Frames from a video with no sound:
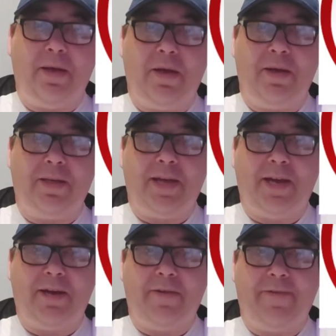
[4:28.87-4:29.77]
at
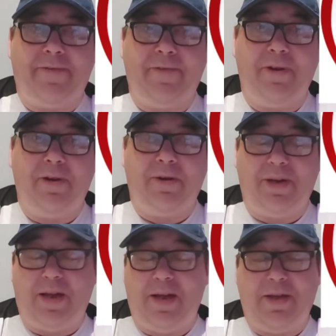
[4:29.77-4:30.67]
side of, you know,
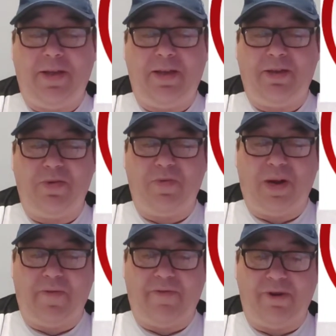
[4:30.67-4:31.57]
I think he's done
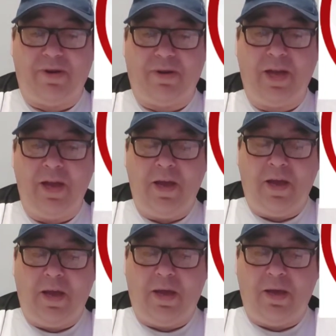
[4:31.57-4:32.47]
well overall.
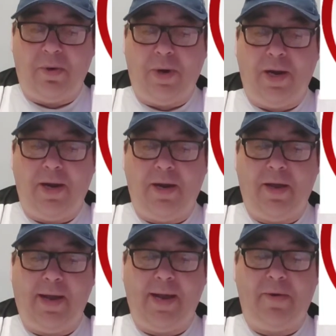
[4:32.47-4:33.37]
Queener,
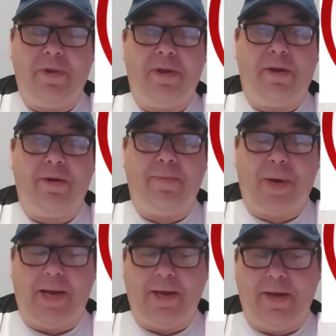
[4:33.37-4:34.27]
again, another lone
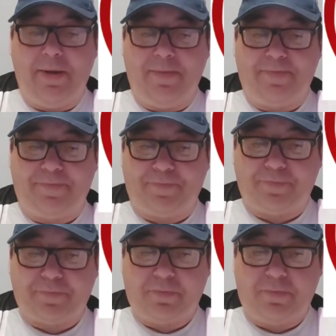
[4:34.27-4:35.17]
player.
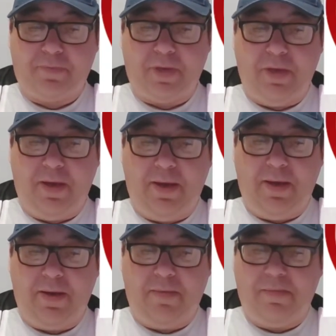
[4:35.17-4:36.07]

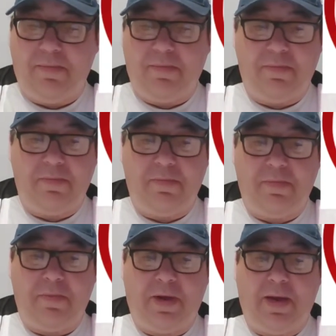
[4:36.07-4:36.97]

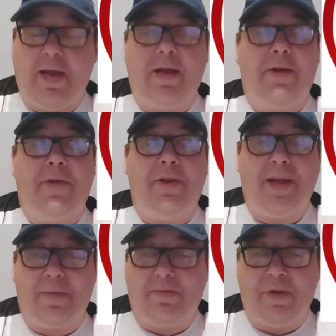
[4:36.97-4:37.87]
I think that